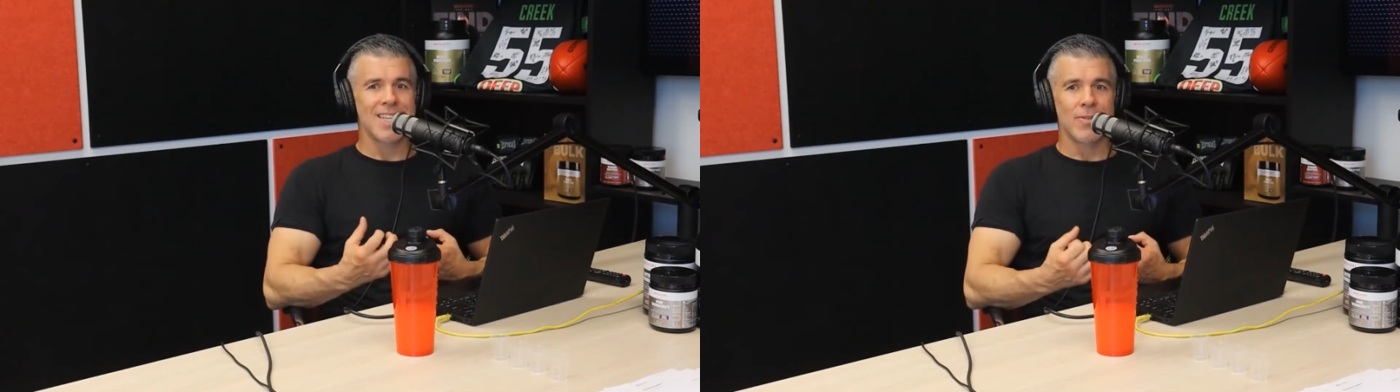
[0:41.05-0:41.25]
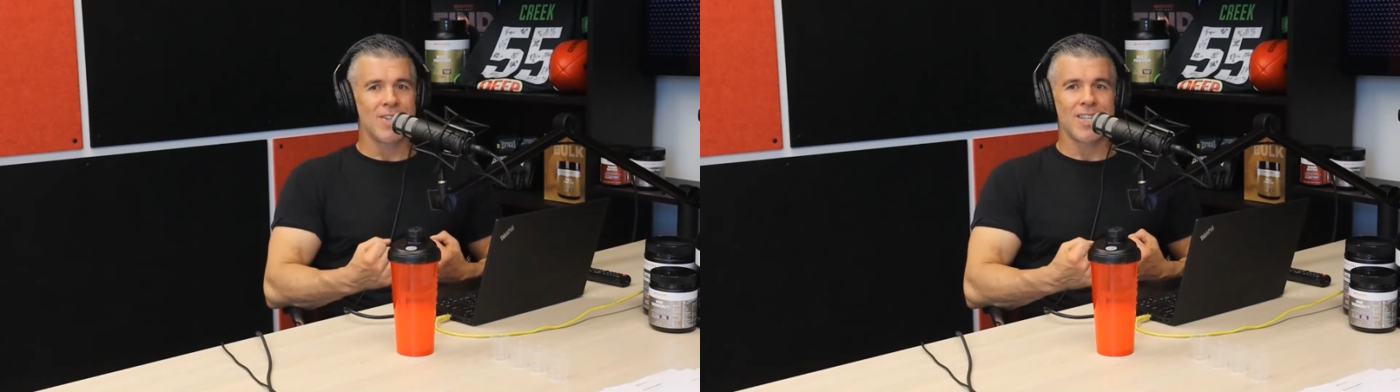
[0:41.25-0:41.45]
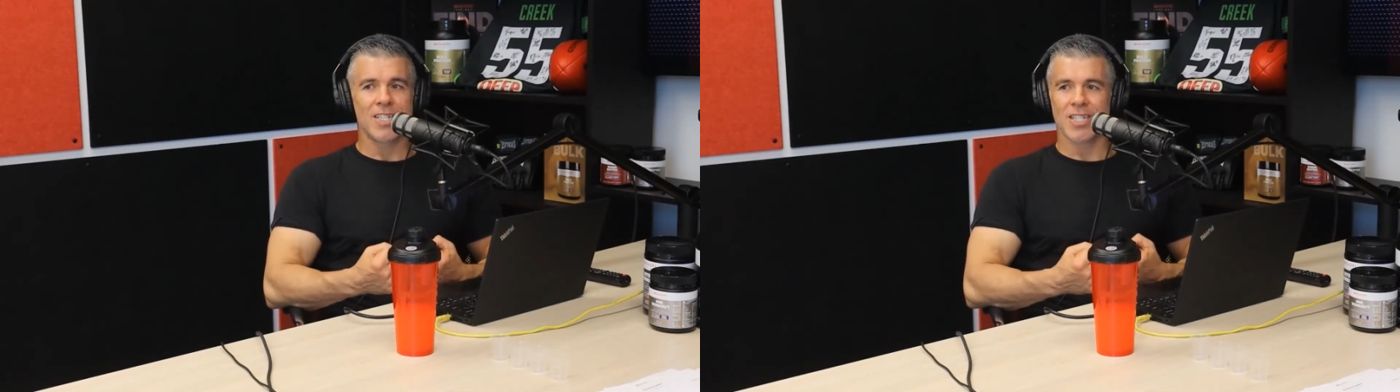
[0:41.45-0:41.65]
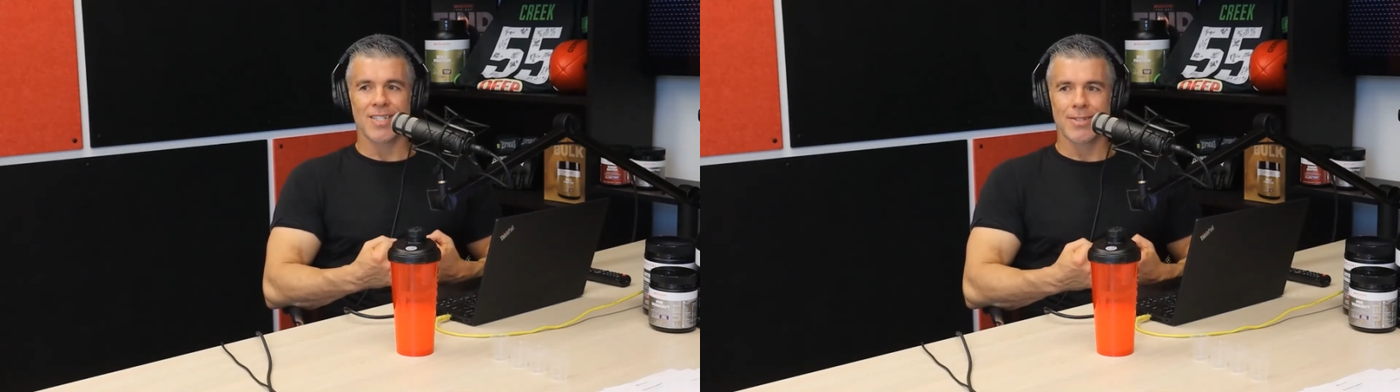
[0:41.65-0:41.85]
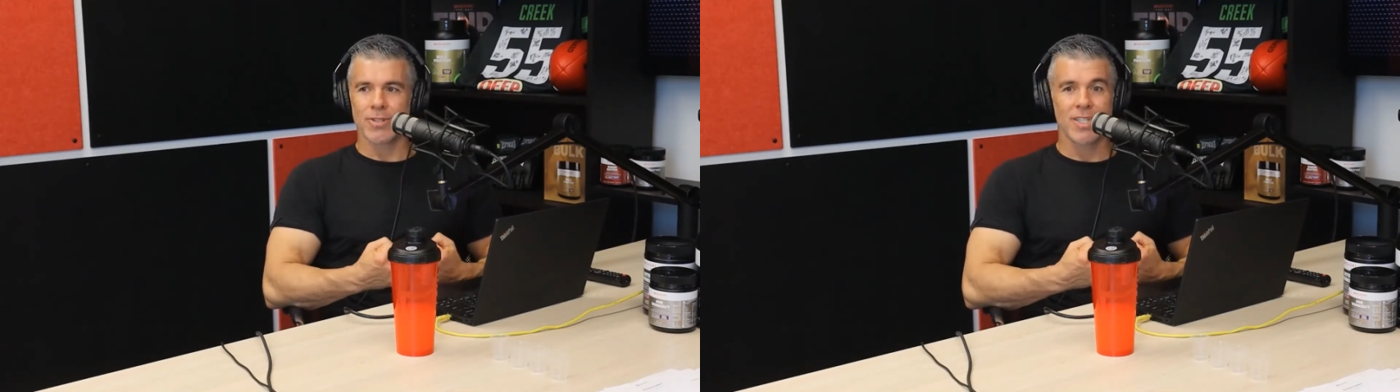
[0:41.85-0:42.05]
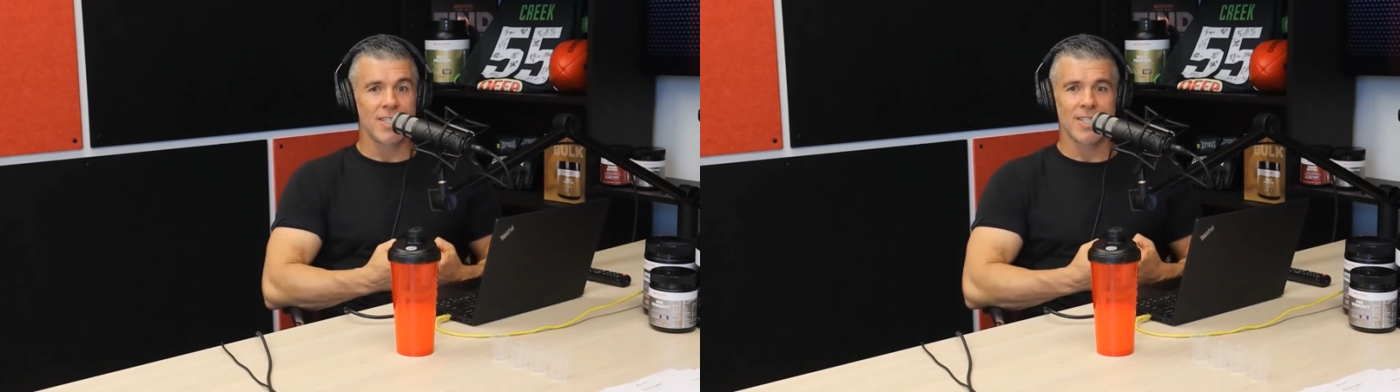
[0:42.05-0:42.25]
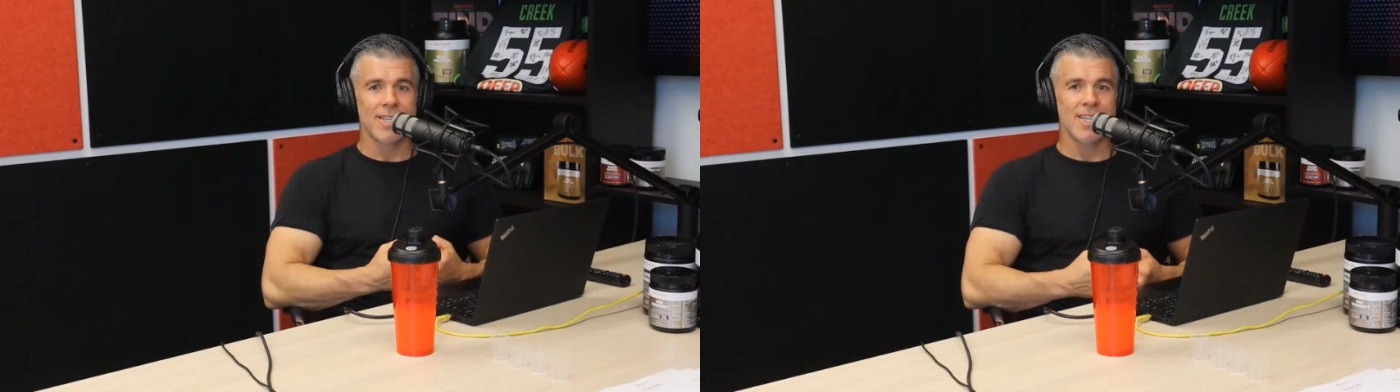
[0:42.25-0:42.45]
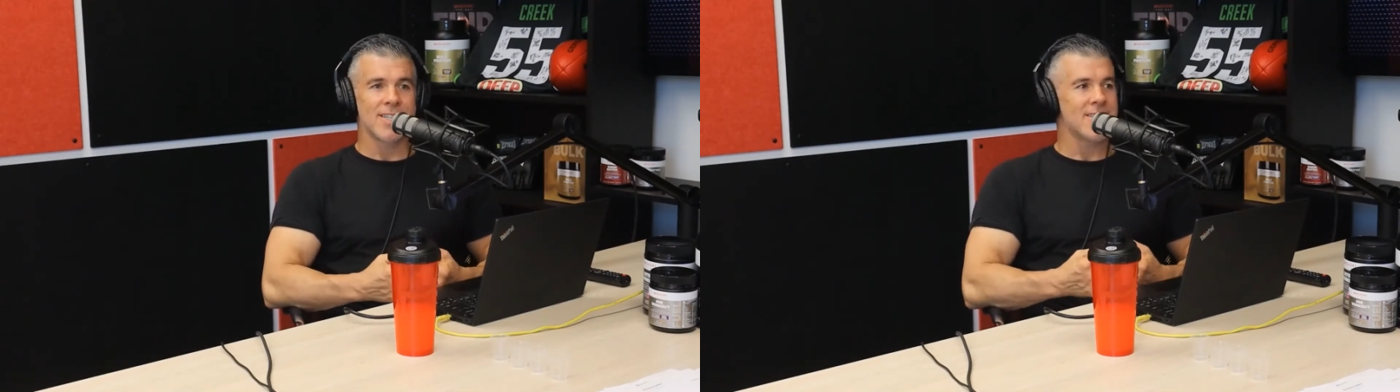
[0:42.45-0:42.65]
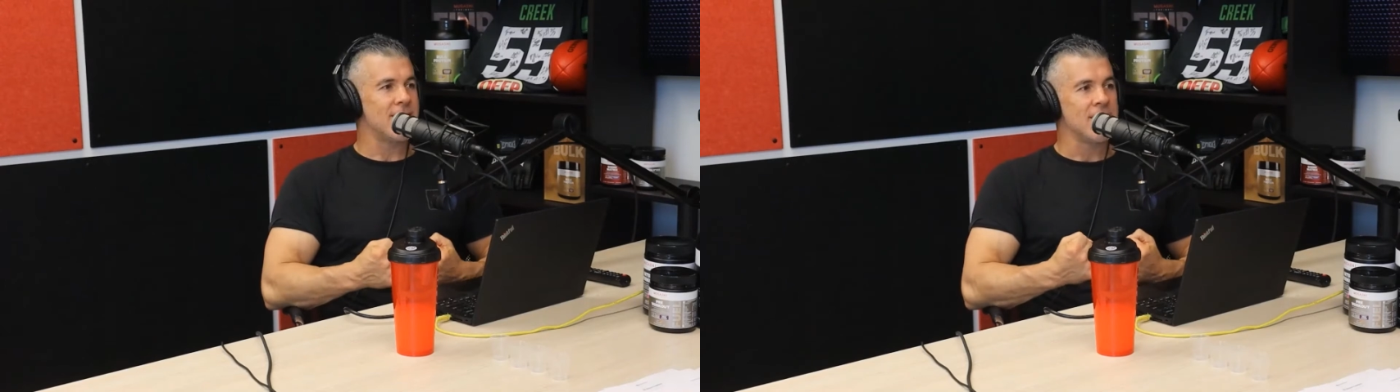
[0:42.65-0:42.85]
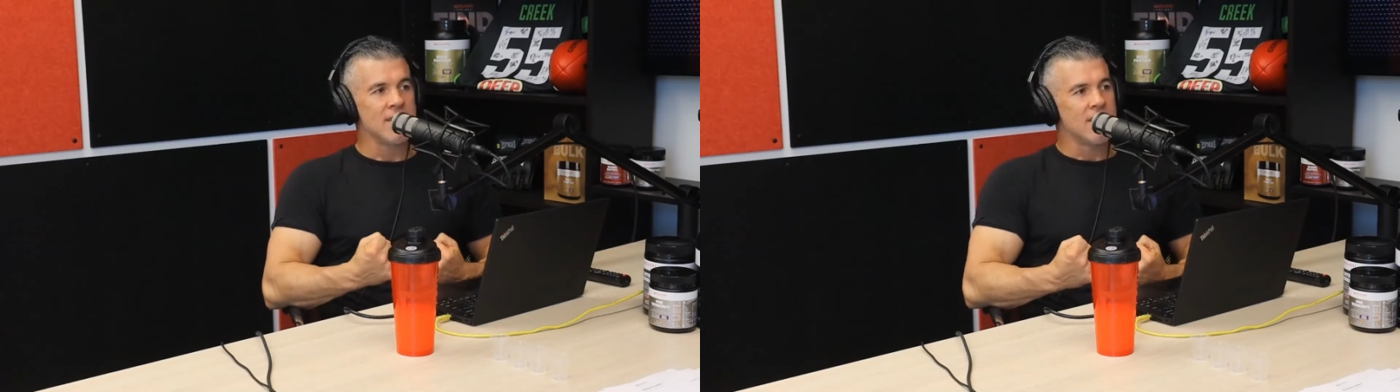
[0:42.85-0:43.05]
that rush and the gritting of the teeth,
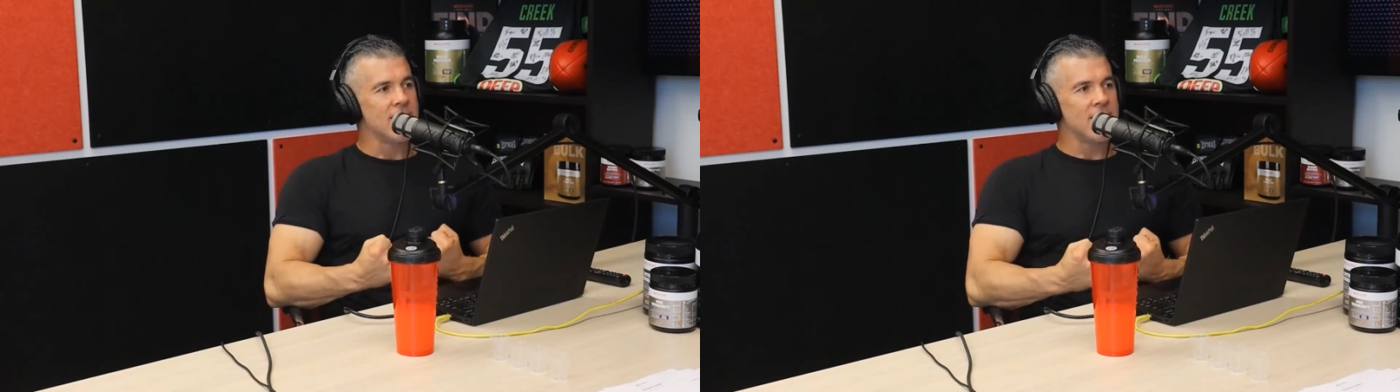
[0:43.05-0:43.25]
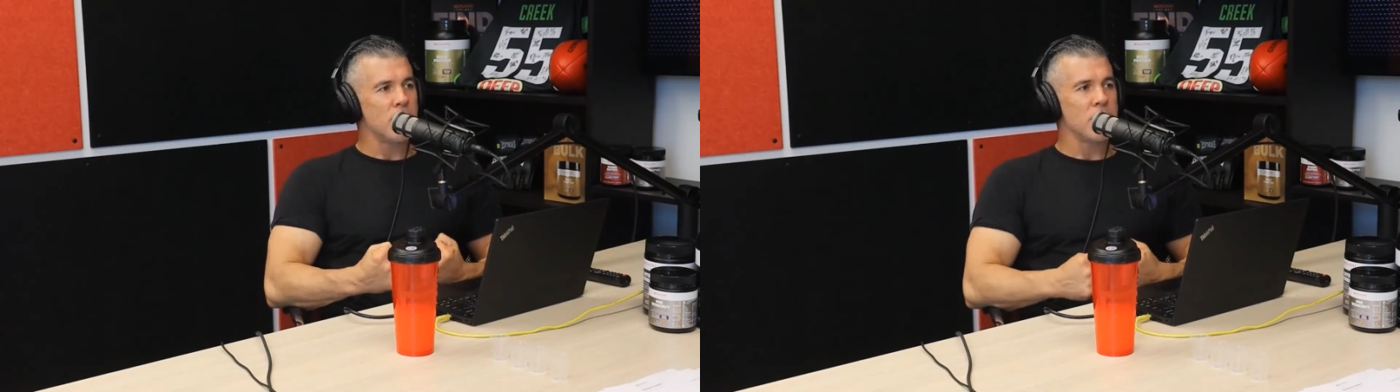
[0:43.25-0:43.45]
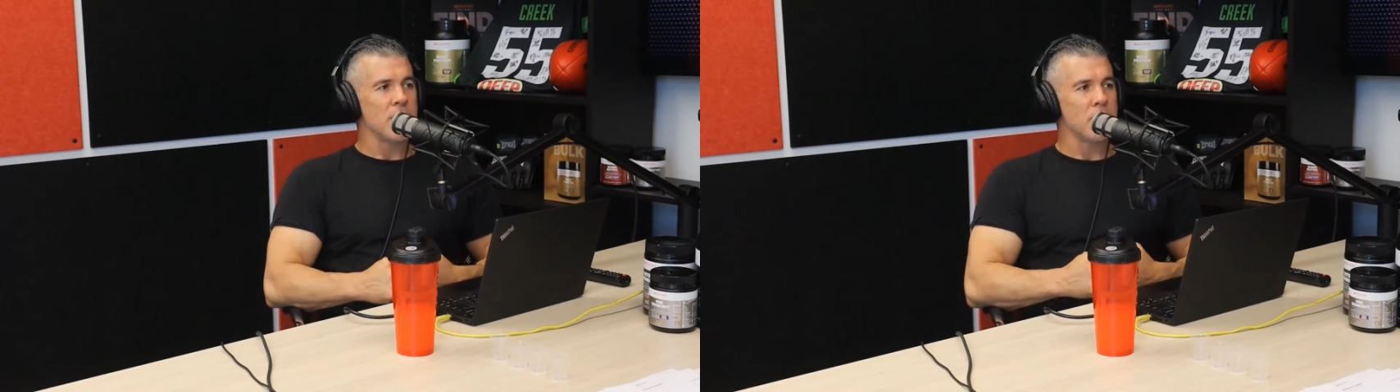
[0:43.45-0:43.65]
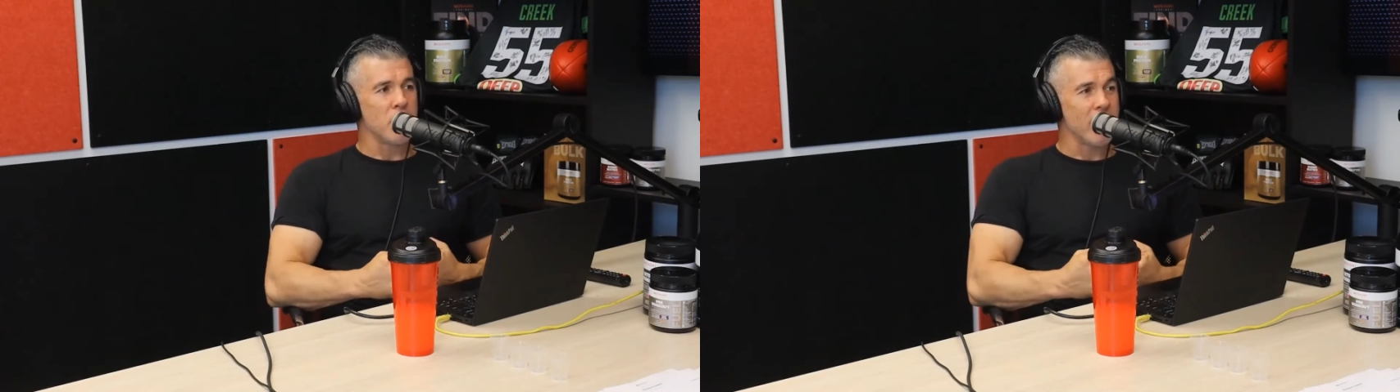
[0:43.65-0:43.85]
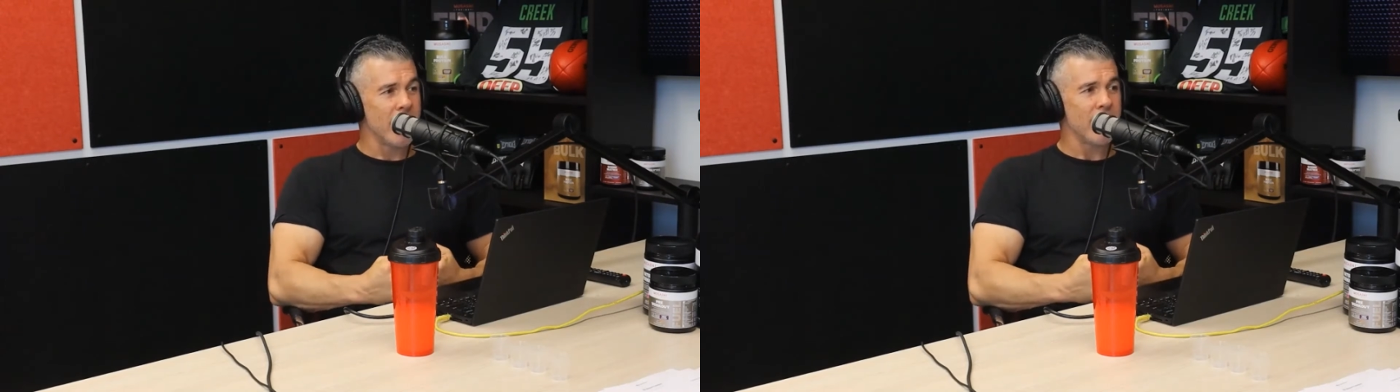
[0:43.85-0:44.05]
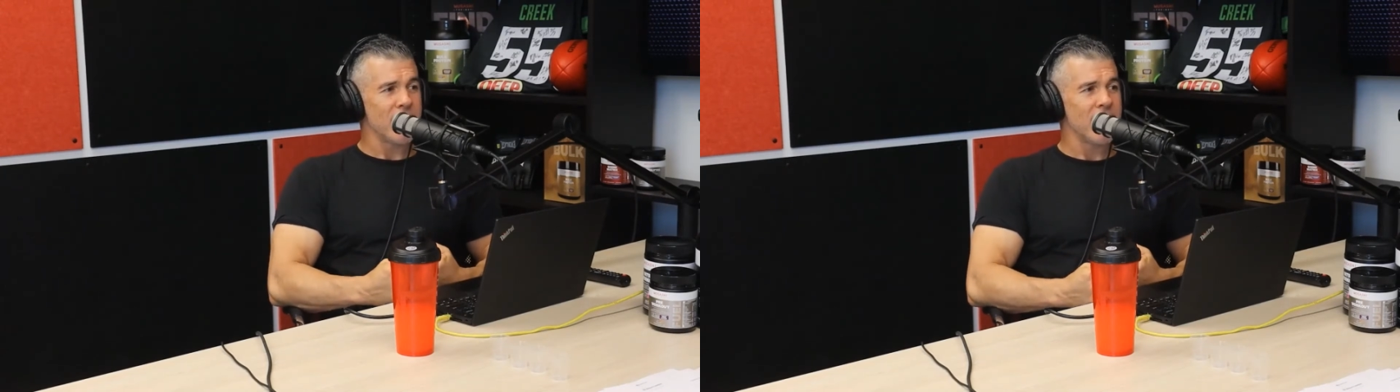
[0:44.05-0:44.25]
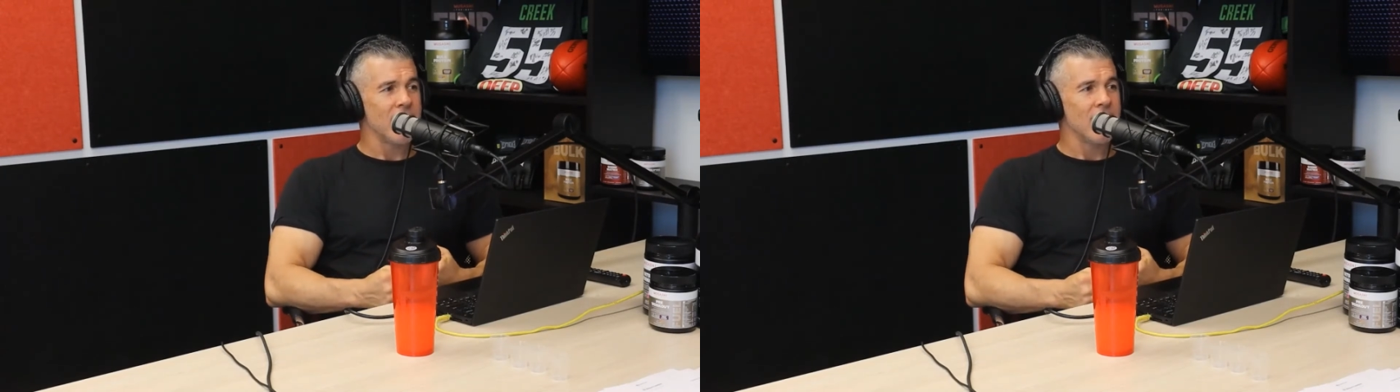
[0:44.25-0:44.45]
and it's helping them to lift.